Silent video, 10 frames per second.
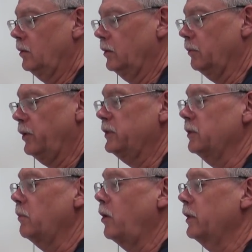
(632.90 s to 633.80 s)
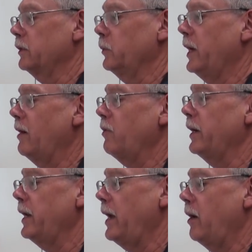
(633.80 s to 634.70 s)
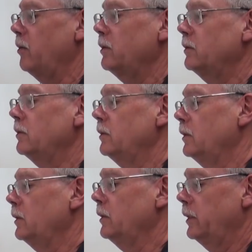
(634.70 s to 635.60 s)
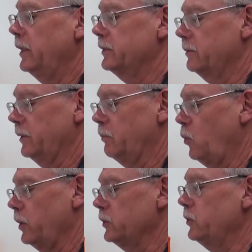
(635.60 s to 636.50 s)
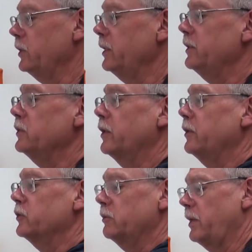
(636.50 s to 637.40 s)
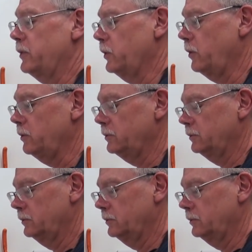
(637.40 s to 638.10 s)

The present market that we have right now, it's important too to get these on here symmetrical.